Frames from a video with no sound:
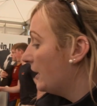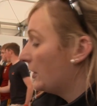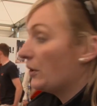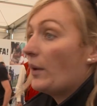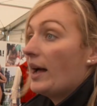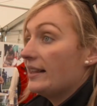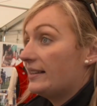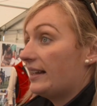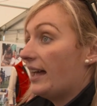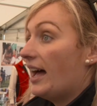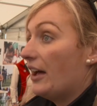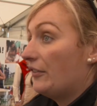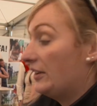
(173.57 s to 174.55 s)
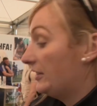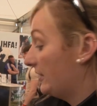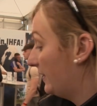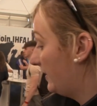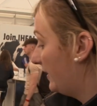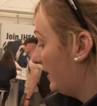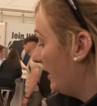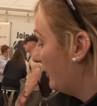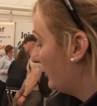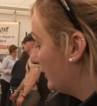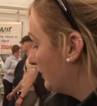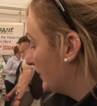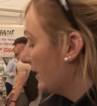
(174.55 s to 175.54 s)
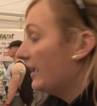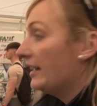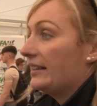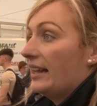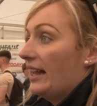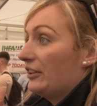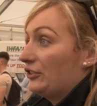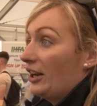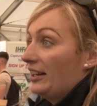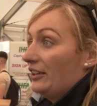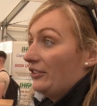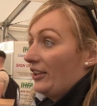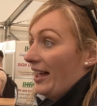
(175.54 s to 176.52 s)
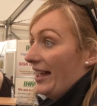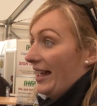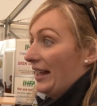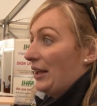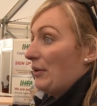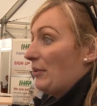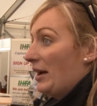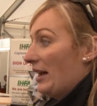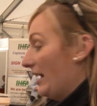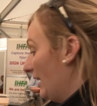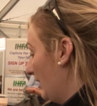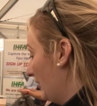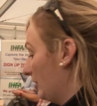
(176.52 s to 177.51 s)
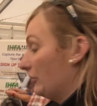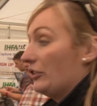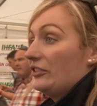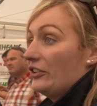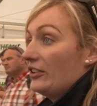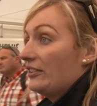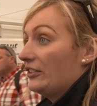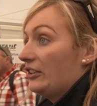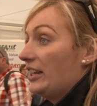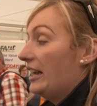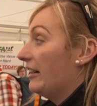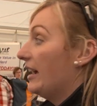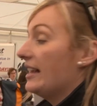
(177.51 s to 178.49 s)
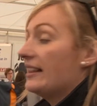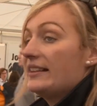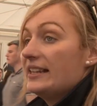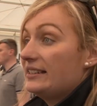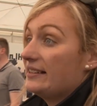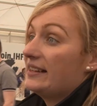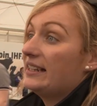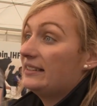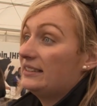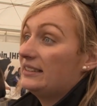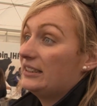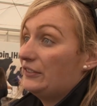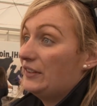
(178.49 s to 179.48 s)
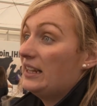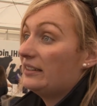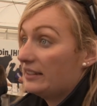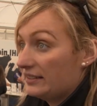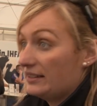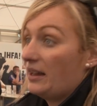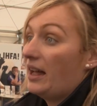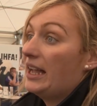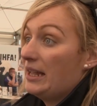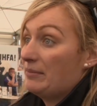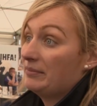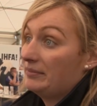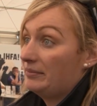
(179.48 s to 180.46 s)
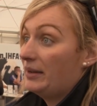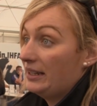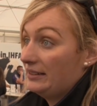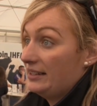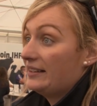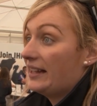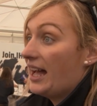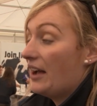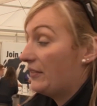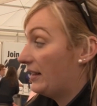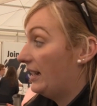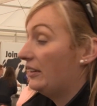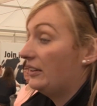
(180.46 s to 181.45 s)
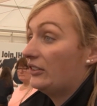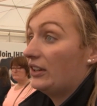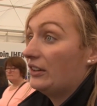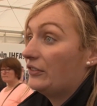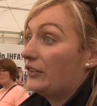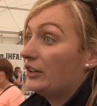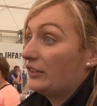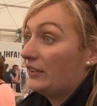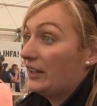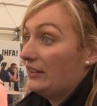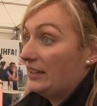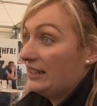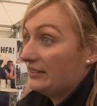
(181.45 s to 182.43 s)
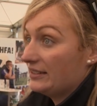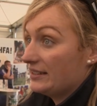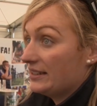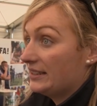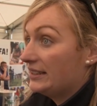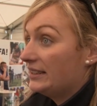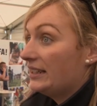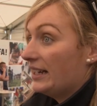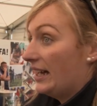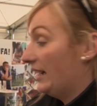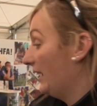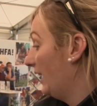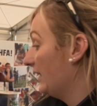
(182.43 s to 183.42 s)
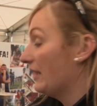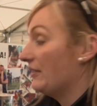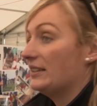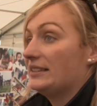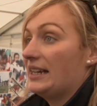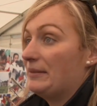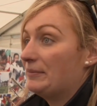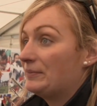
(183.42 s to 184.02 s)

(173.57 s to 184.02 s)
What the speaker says: So as the calf enters the station, the electronic tag will register here and send a signal to the feeder that this calf would like to drink 4 to 5 litres at a given time.